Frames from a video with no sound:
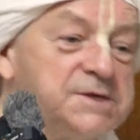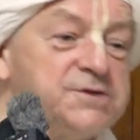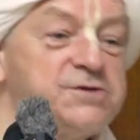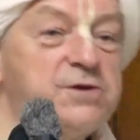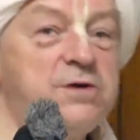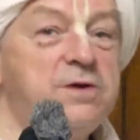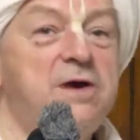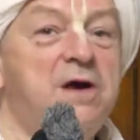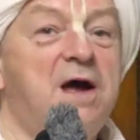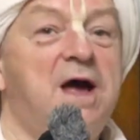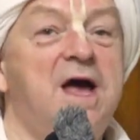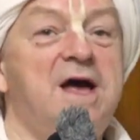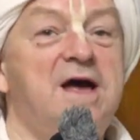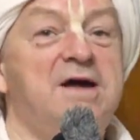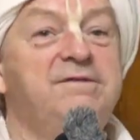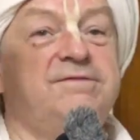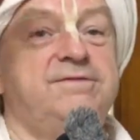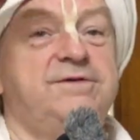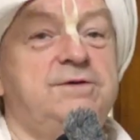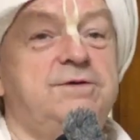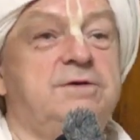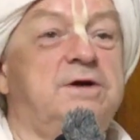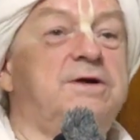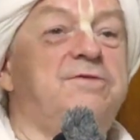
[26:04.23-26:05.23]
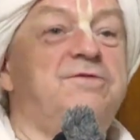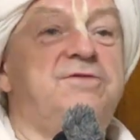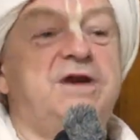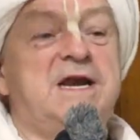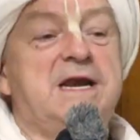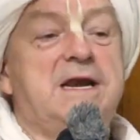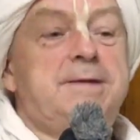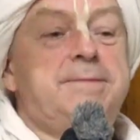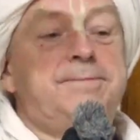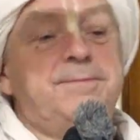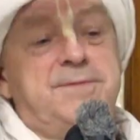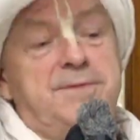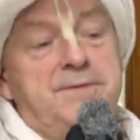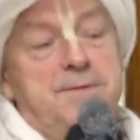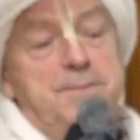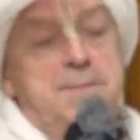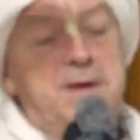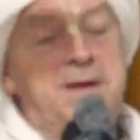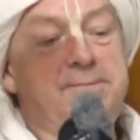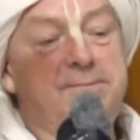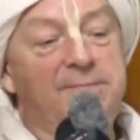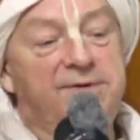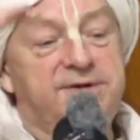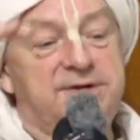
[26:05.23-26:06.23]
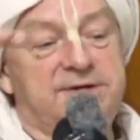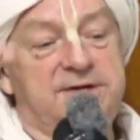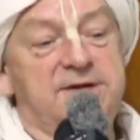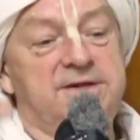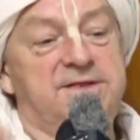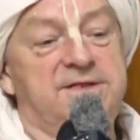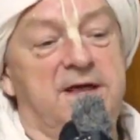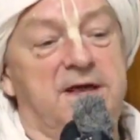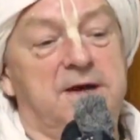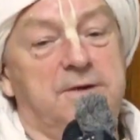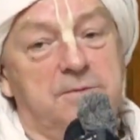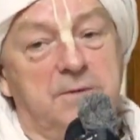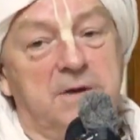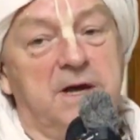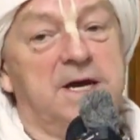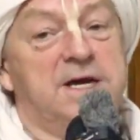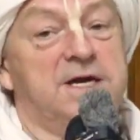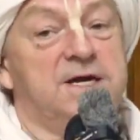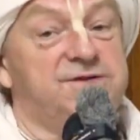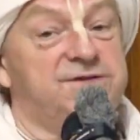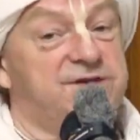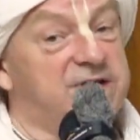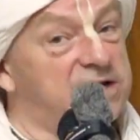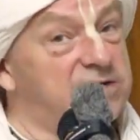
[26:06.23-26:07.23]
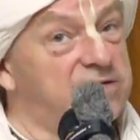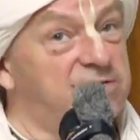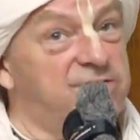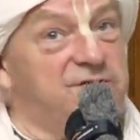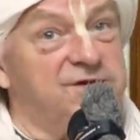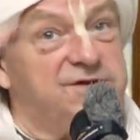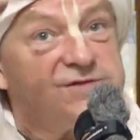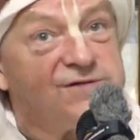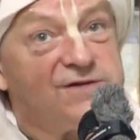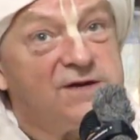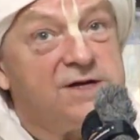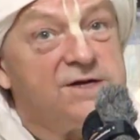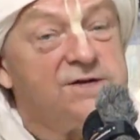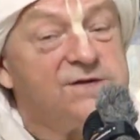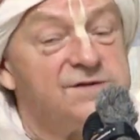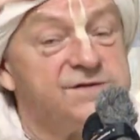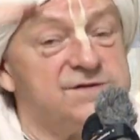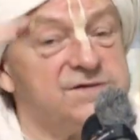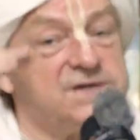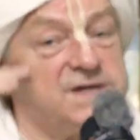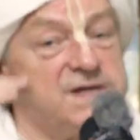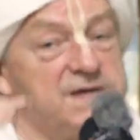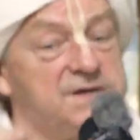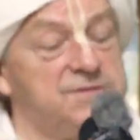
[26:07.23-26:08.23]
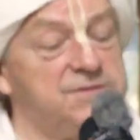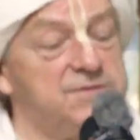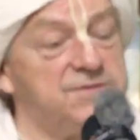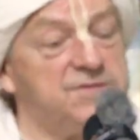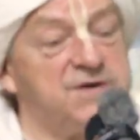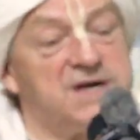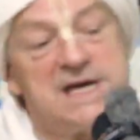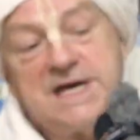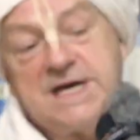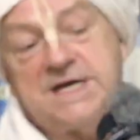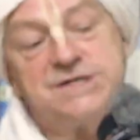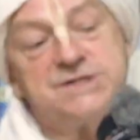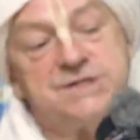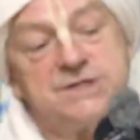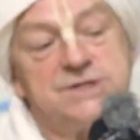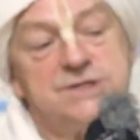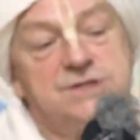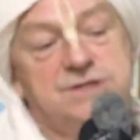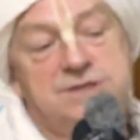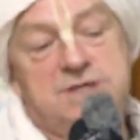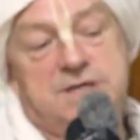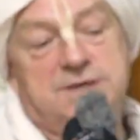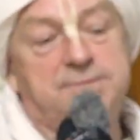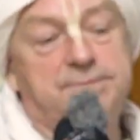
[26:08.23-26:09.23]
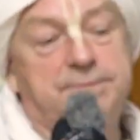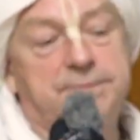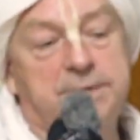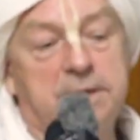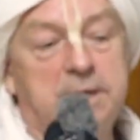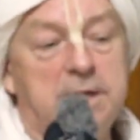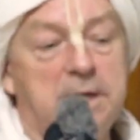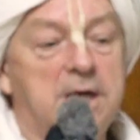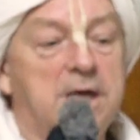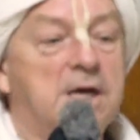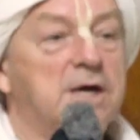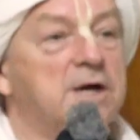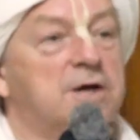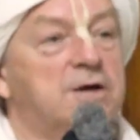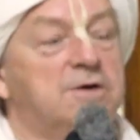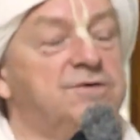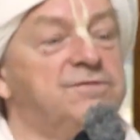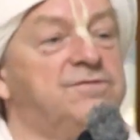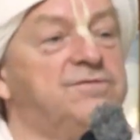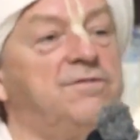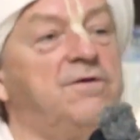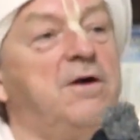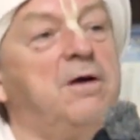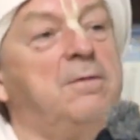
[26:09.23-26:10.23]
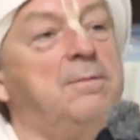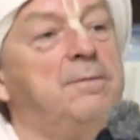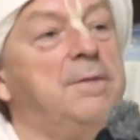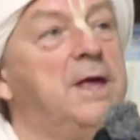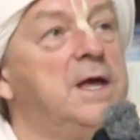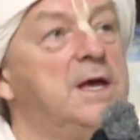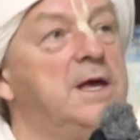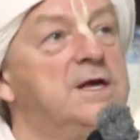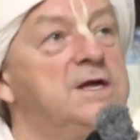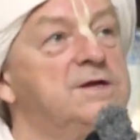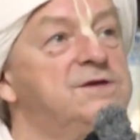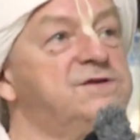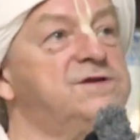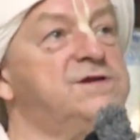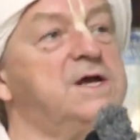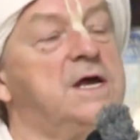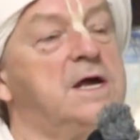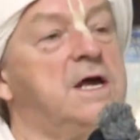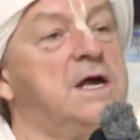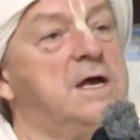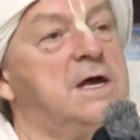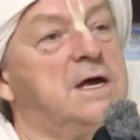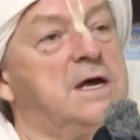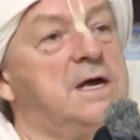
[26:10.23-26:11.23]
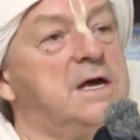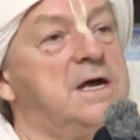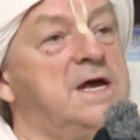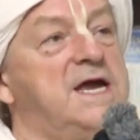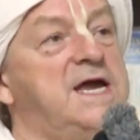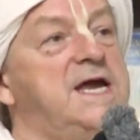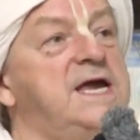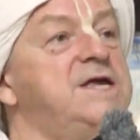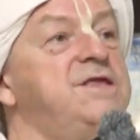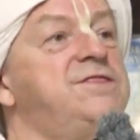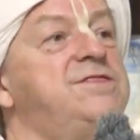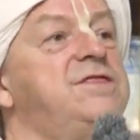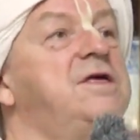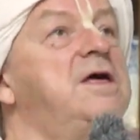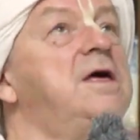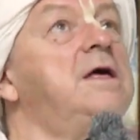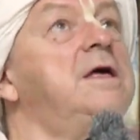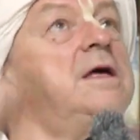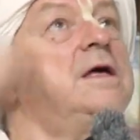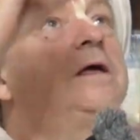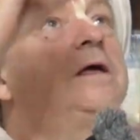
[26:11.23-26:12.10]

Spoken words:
So you can remember it in that way, and it's interesting to see the relationship, because from ether